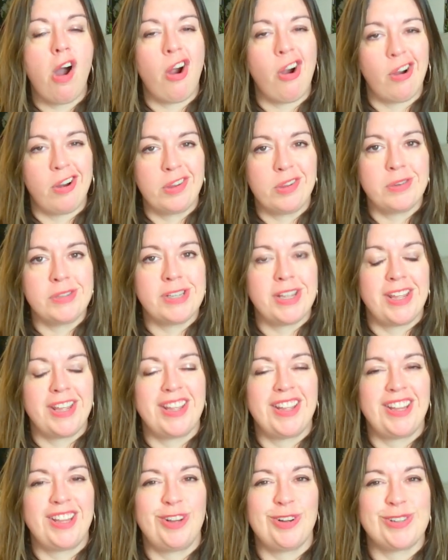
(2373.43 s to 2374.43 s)
Are you
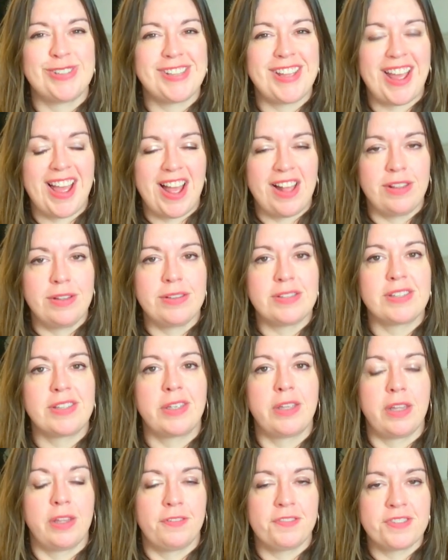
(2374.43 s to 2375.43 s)
taking your
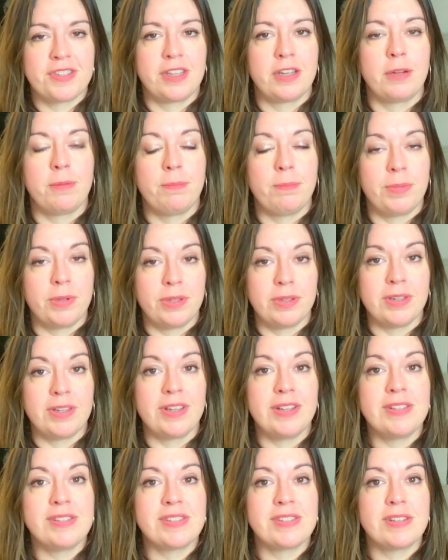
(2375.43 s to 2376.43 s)
talents, gifts, and
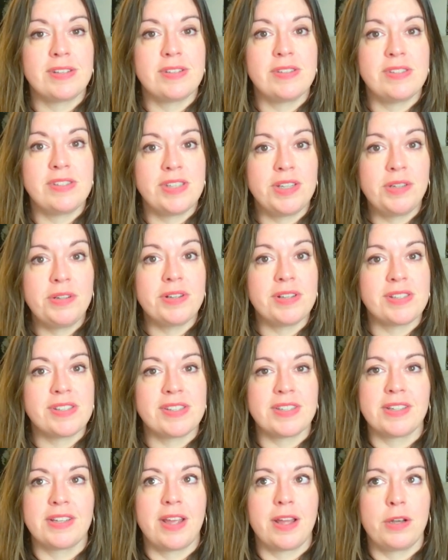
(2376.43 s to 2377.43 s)
abilities
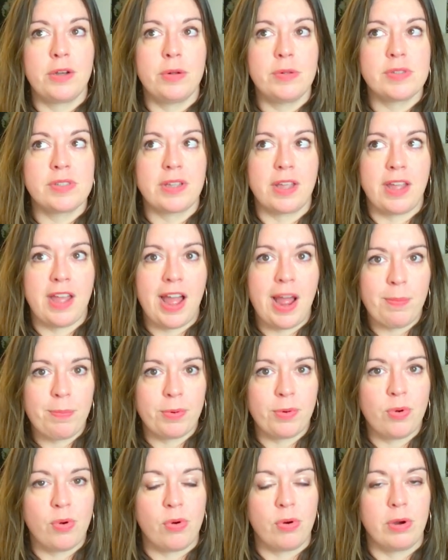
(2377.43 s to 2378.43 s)
seriously? I know it's
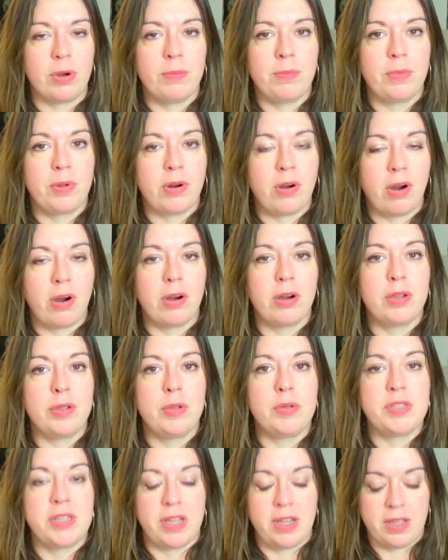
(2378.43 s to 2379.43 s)
Capricorn, but are
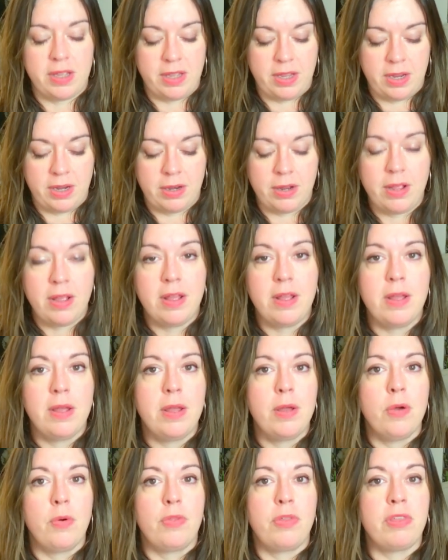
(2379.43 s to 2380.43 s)
you taking
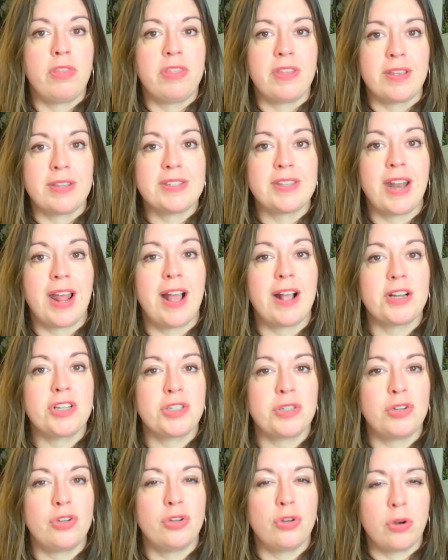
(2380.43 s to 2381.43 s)
the things that
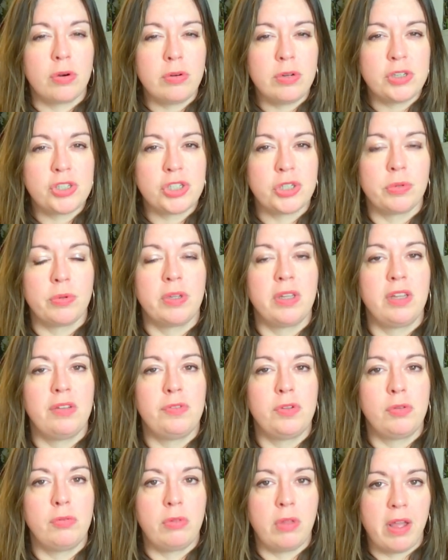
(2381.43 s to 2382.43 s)
actually nourish you and
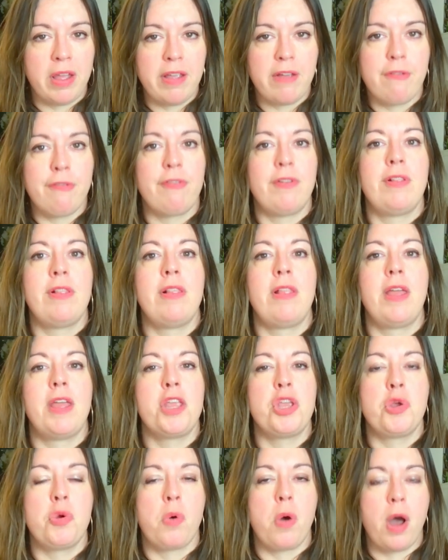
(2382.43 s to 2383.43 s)
give you life and
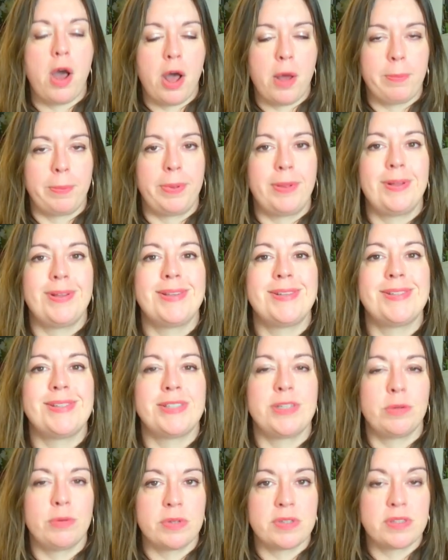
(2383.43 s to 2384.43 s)
light you up
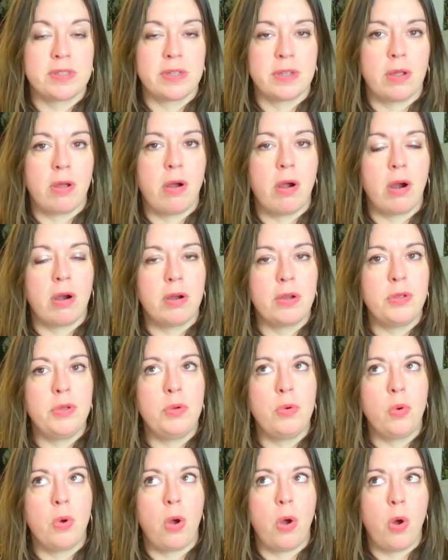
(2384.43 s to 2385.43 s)
seriously? Are
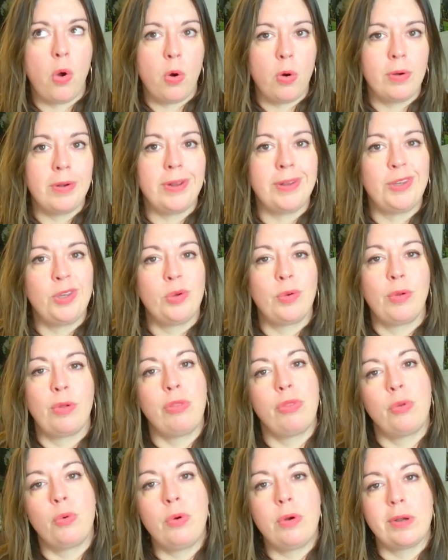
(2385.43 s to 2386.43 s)
you owning your
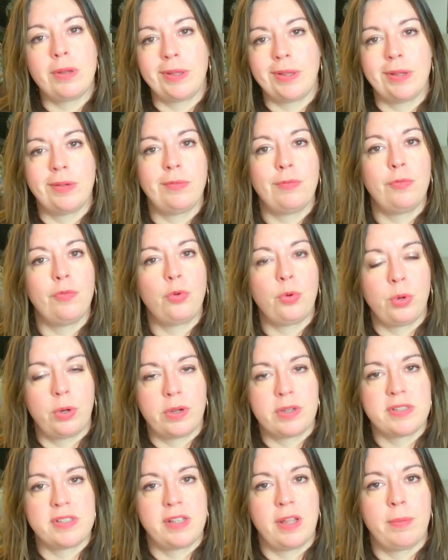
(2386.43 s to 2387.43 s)
authority,
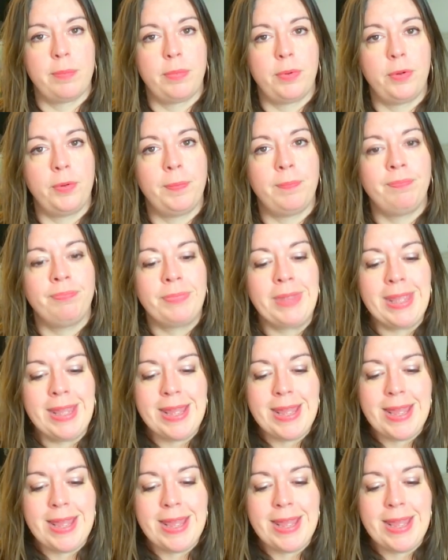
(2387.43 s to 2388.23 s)
for example?